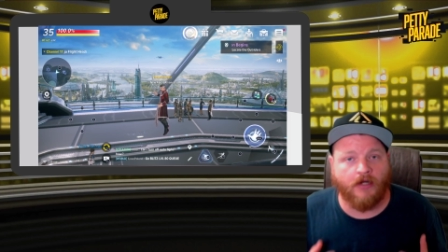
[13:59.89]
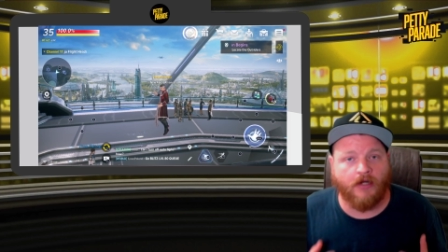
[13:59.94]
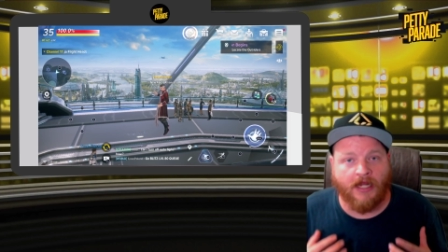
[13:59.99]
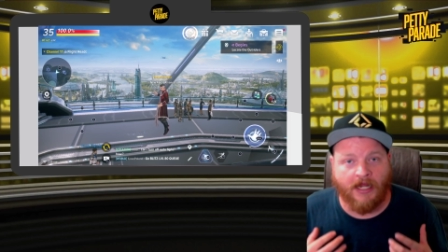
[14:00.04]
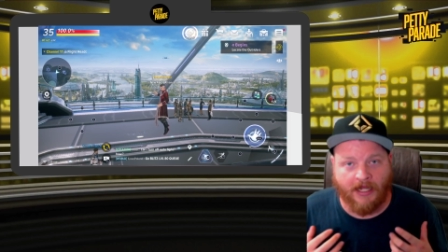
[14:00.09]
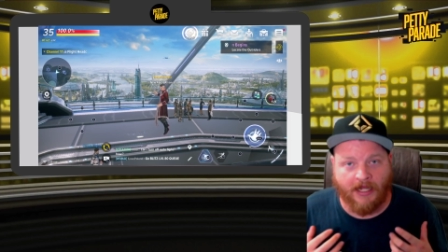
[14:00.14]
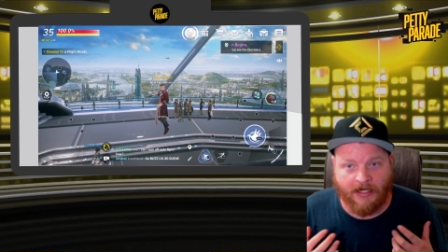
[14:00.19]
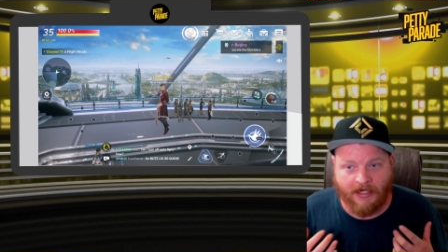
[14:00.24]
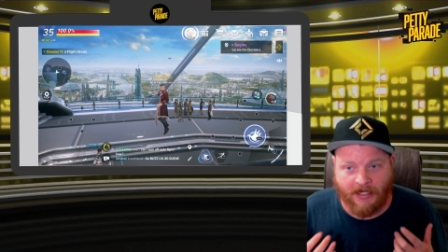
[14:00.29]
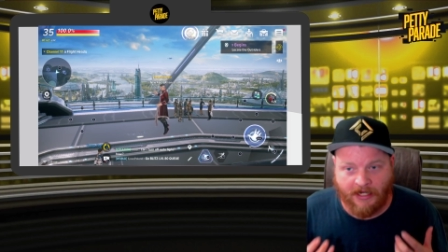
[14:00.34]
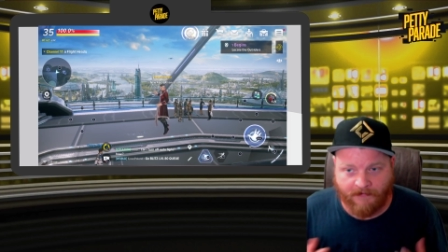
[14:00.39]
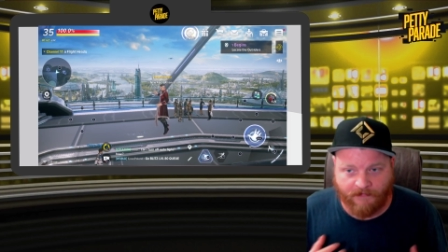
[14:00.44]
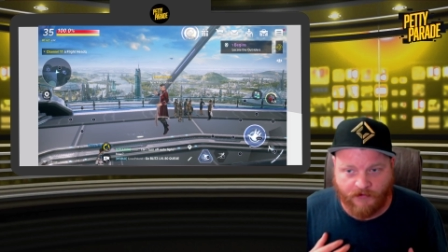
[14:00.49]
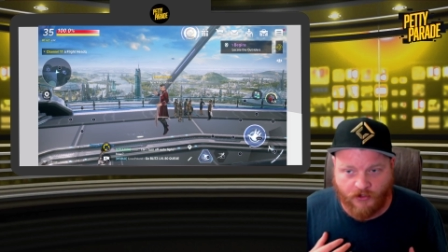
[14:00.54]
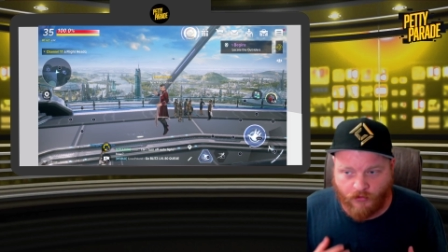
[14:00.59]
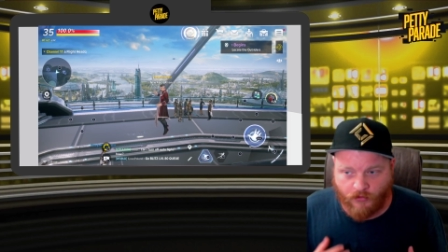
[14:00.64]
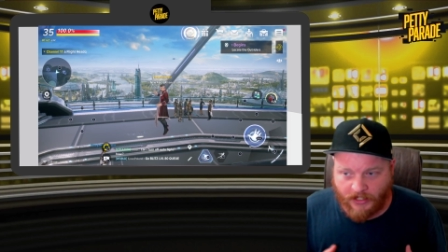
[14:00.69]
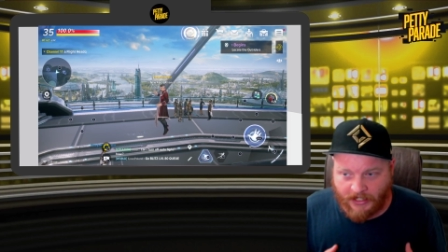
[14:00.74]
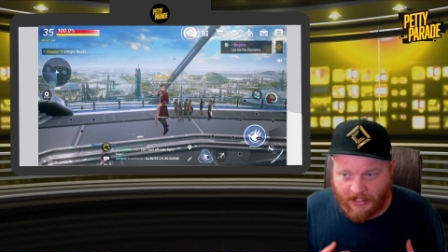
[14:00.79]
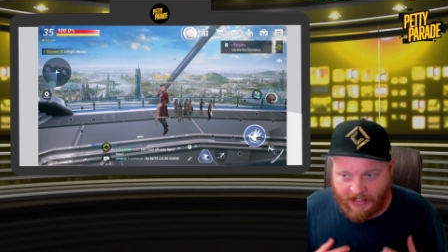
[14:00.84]
and if
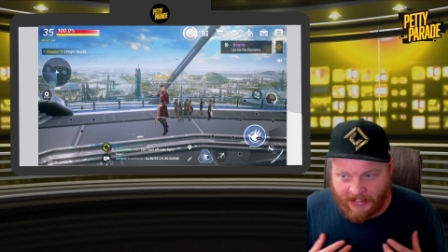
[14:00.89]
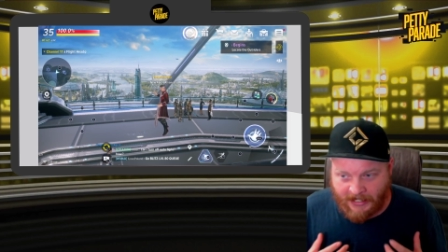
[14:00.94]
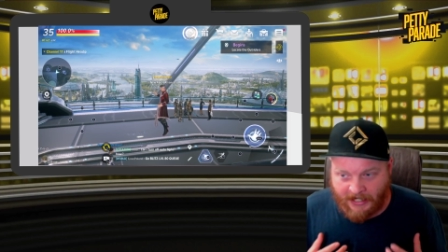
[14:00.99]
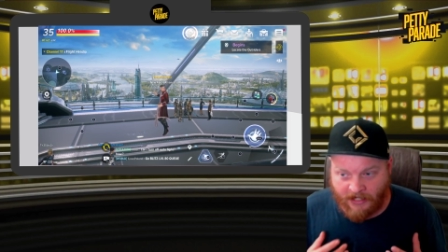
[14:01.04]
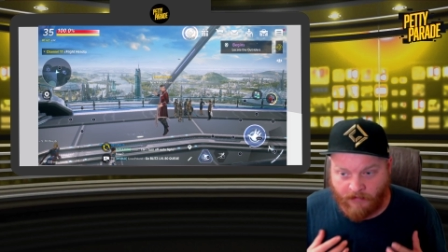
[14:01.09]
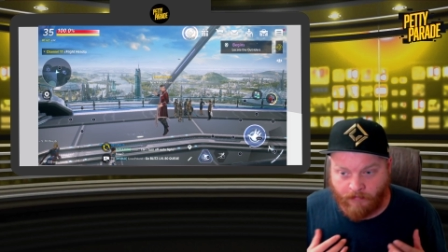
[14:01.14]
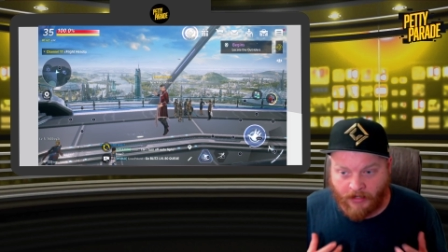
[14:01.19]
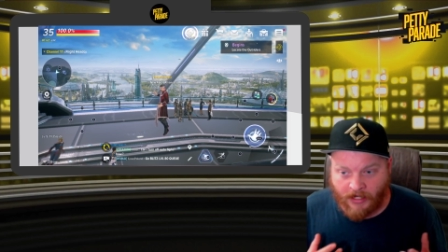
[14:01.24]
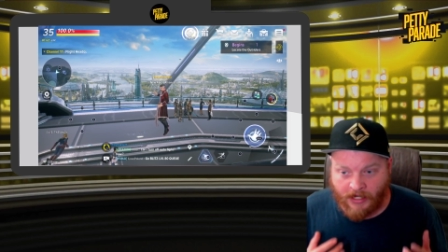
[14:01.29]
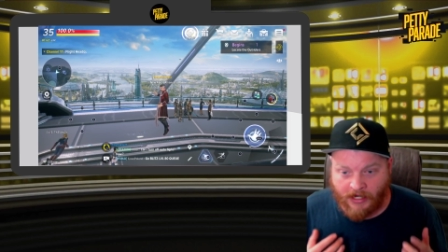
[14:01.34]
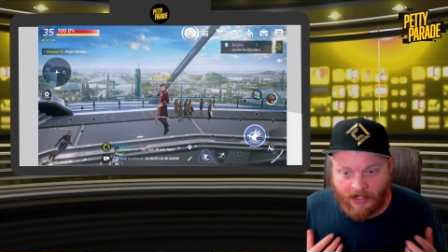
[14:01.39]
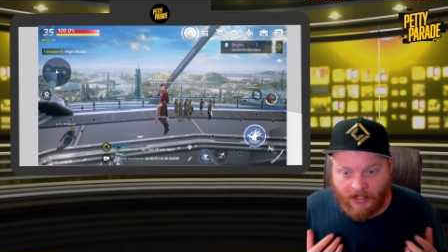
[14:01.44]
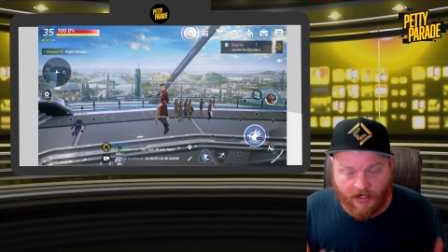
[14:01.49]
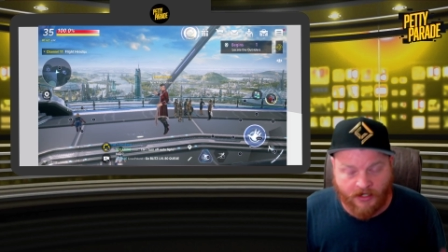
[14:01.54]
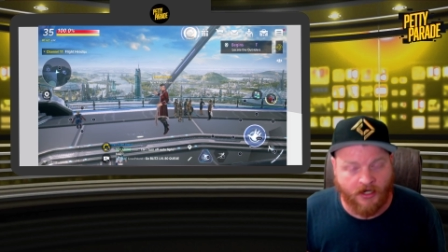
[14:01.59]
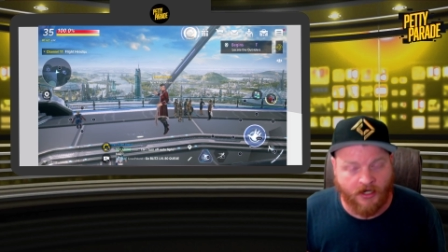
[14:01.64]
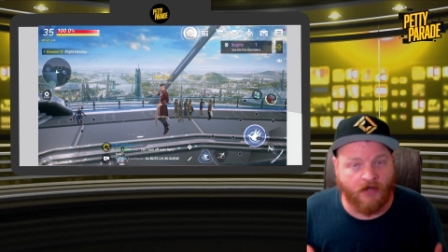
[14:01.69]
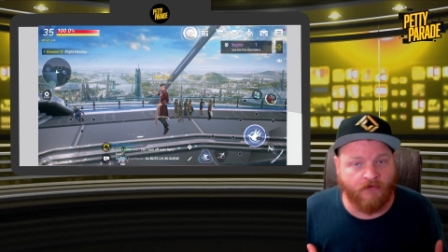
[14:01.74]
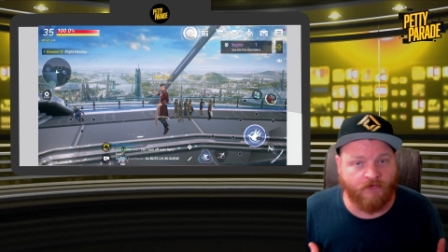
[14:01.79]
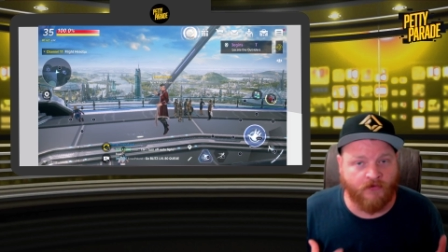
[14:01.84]
you get hit by
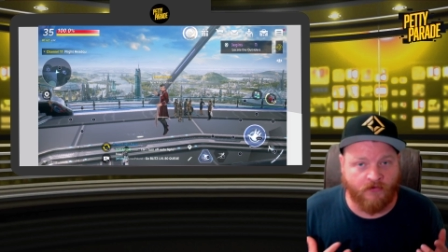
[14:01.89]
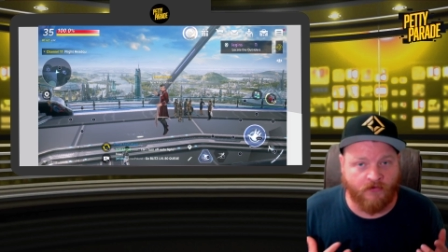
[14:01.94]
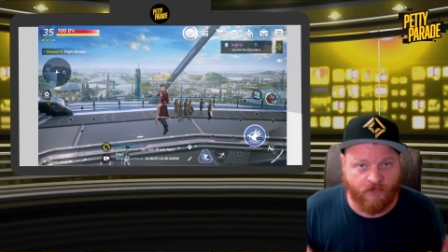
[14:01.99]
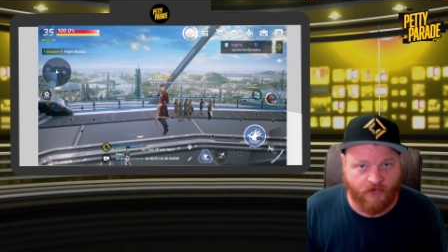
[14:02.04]
enough of